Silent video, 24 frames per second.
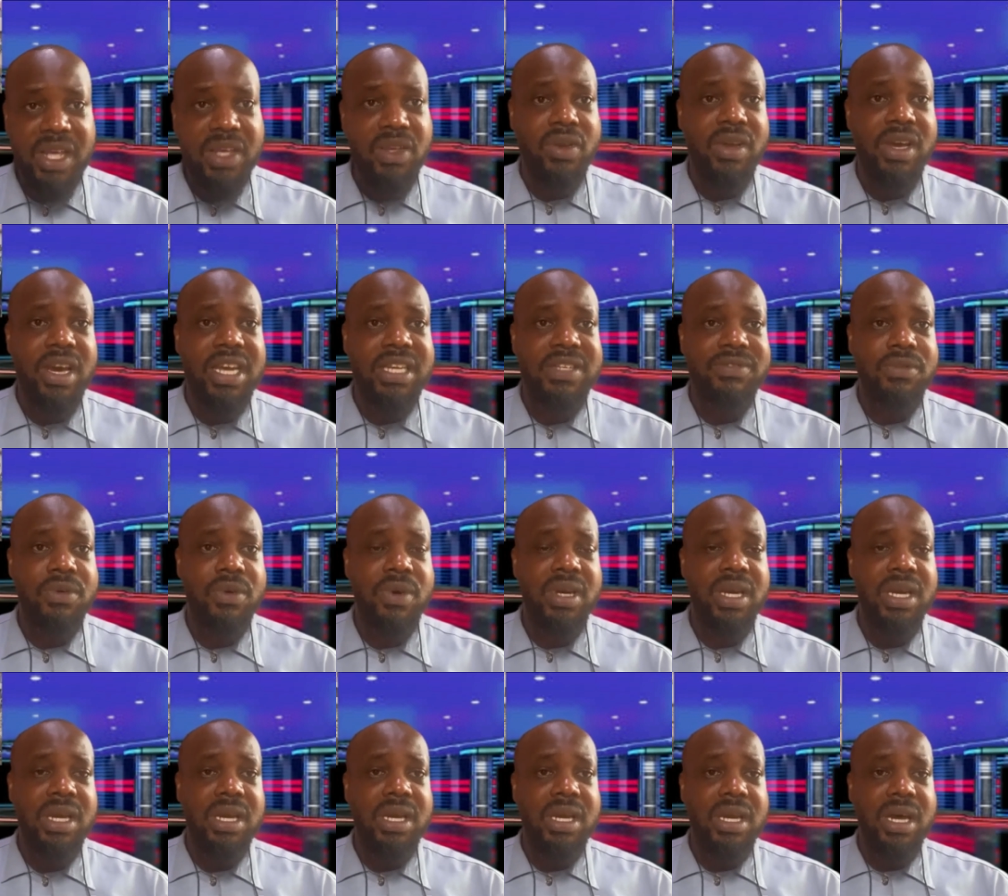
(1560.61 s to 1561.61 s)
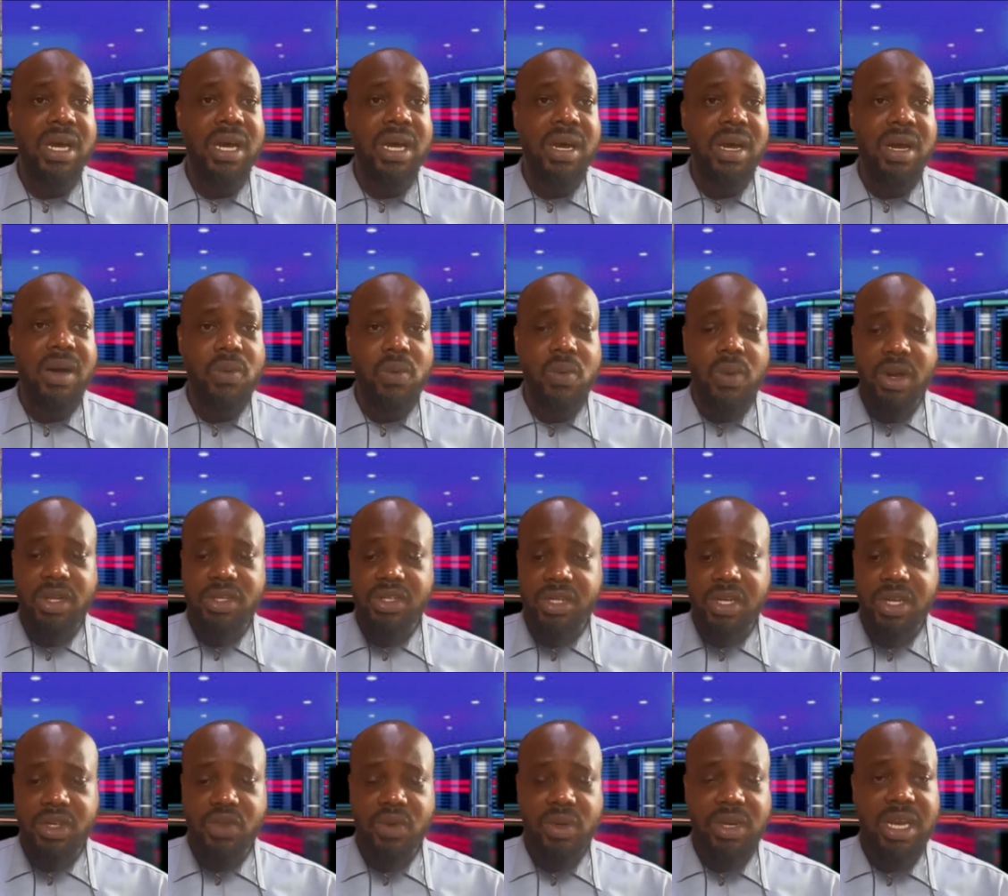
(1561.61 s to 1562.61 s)
Thank you guys for
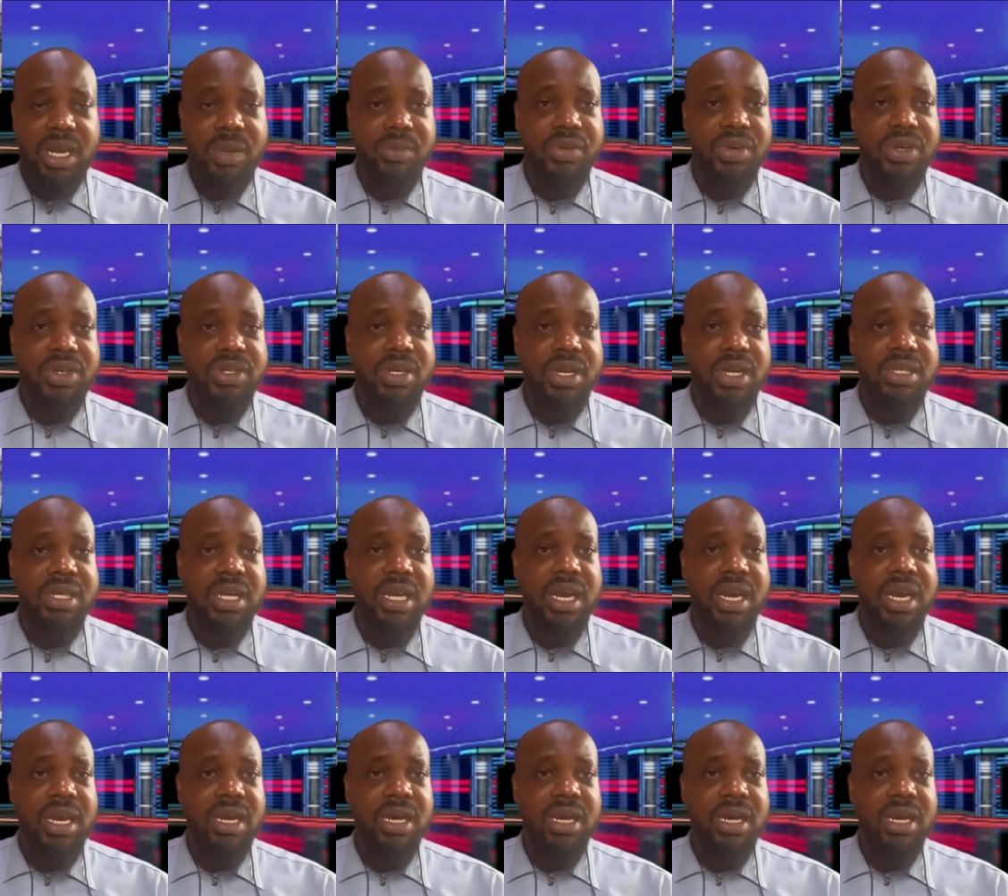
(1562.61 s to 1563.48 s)
watching. I truly appreciate.